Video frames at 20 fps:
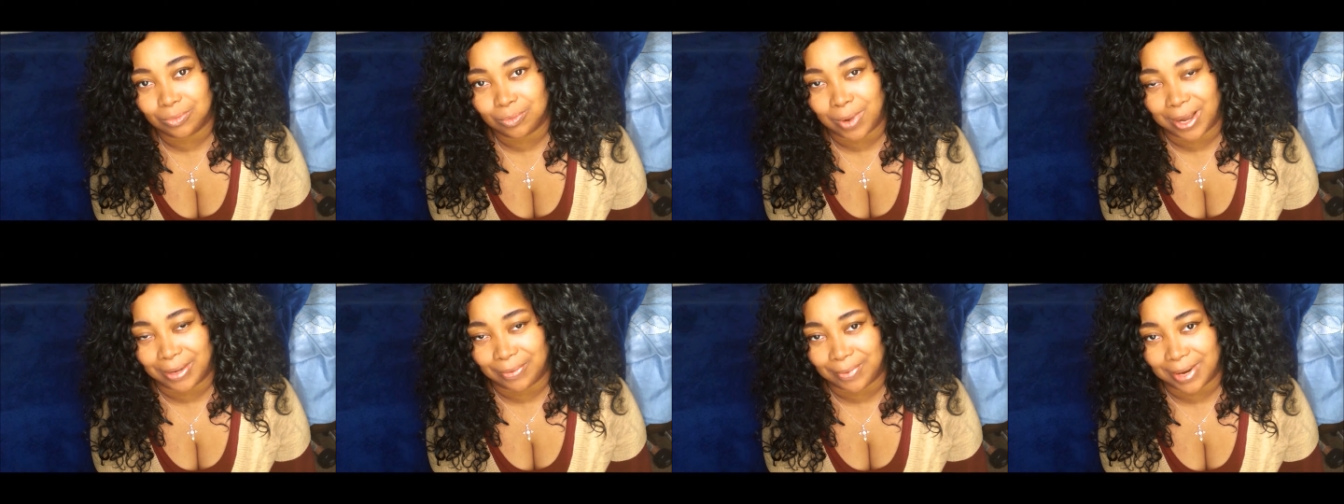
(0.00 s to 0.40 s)

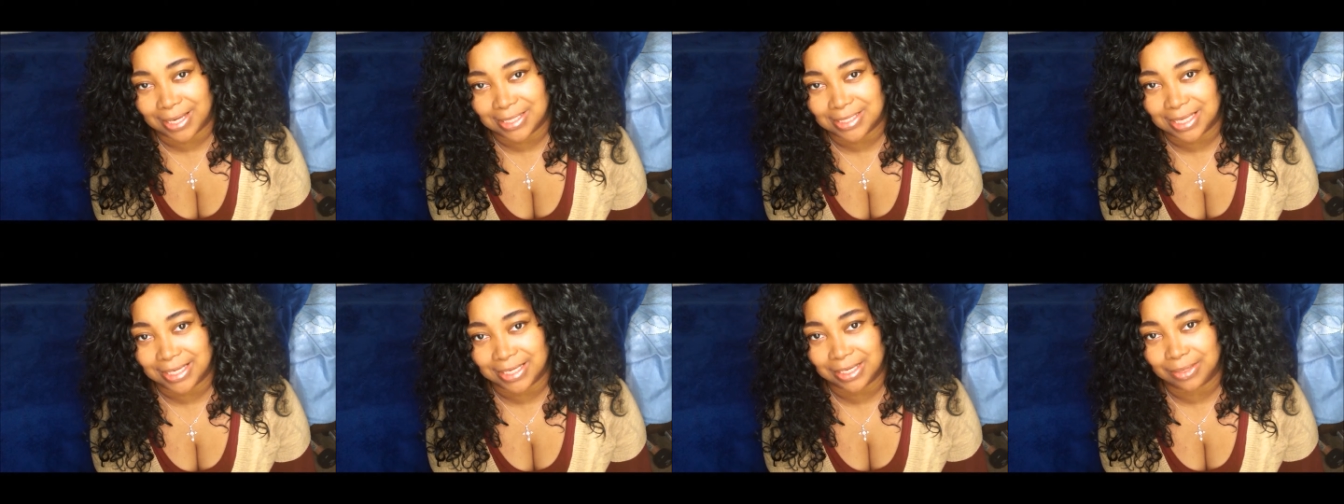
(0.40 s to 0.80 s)
white
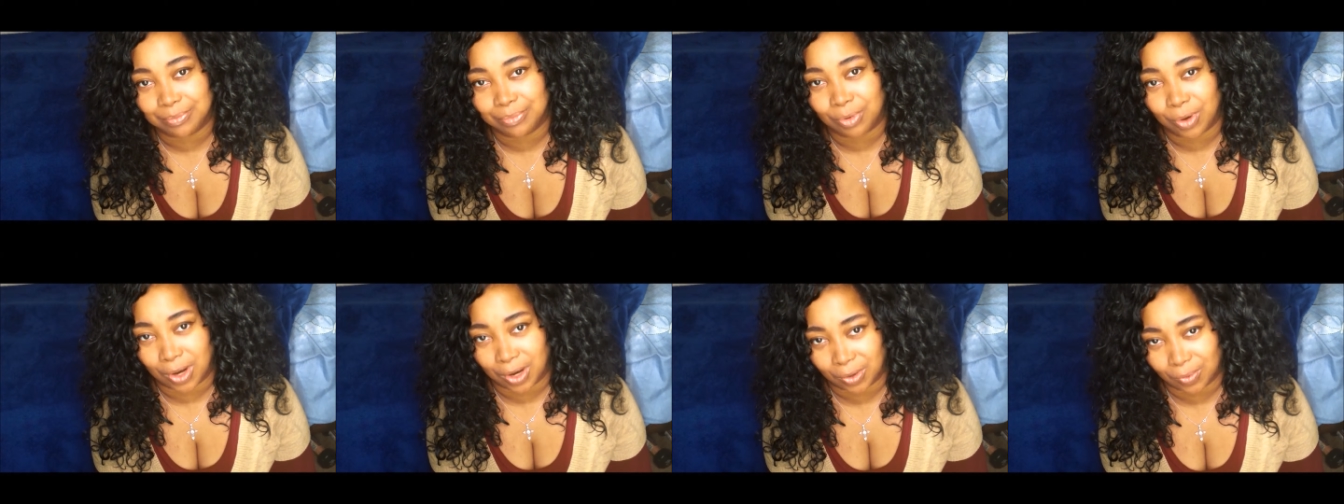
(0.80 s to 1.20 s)
rice, I
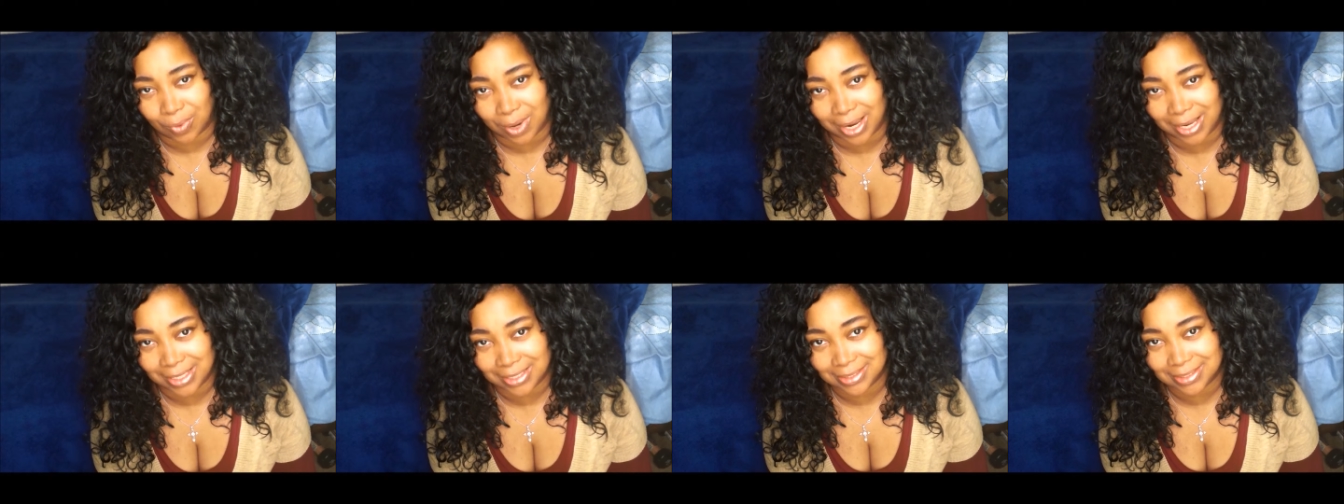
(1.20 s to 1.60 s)
get brown
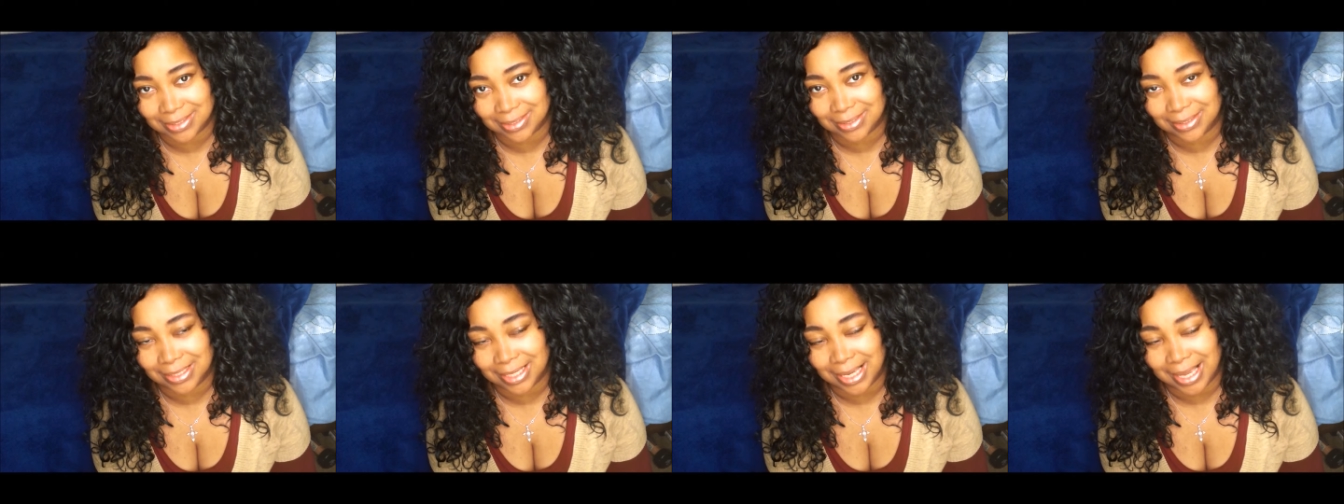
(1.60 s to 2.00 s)

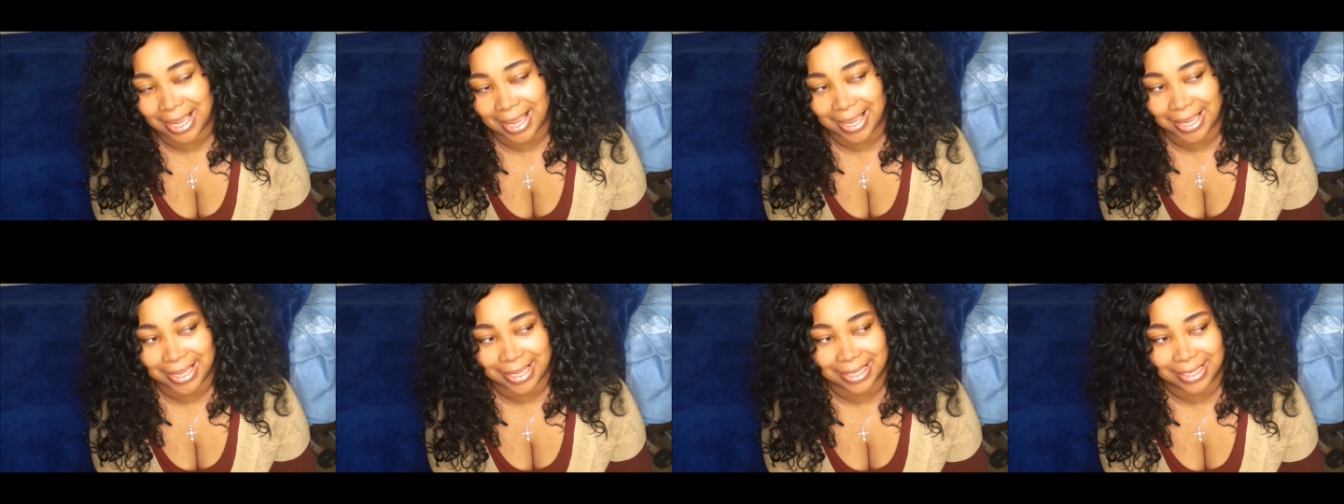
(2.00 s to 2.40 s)
rice.
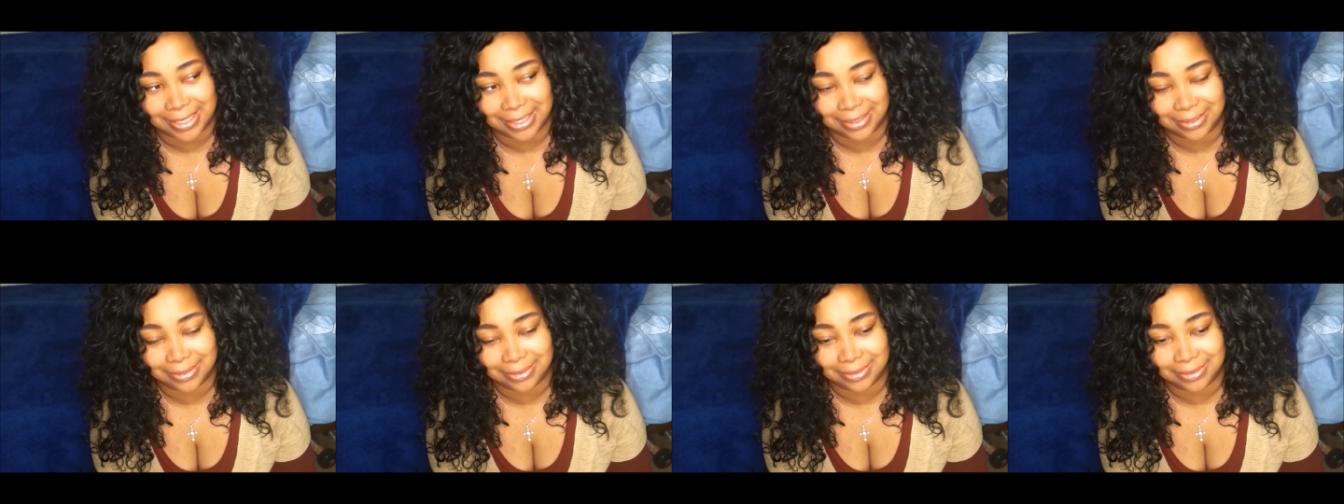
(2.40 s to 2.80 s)

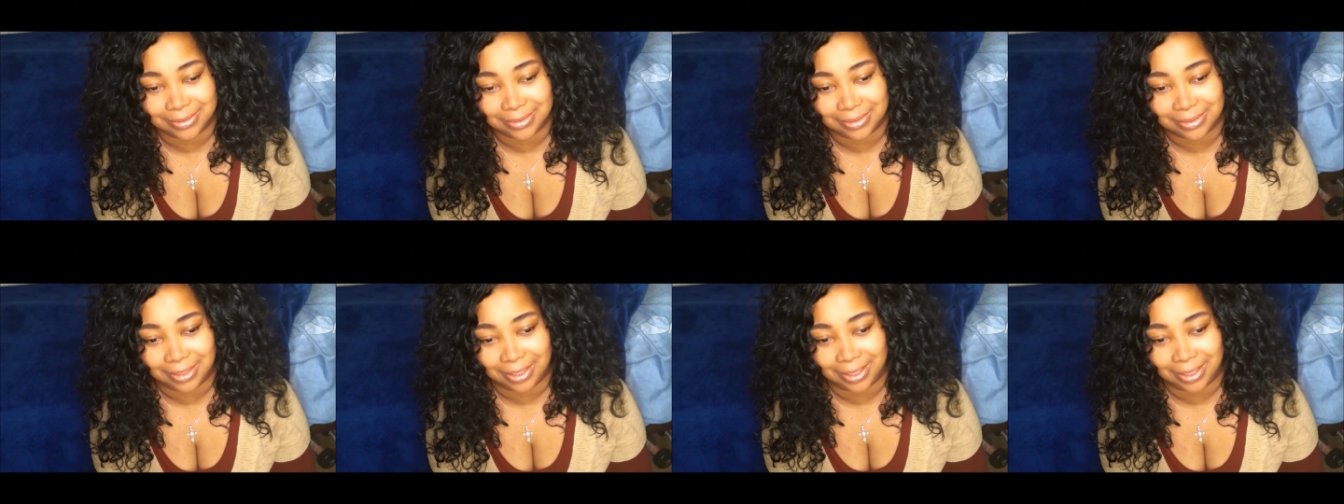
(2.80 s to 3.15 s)
And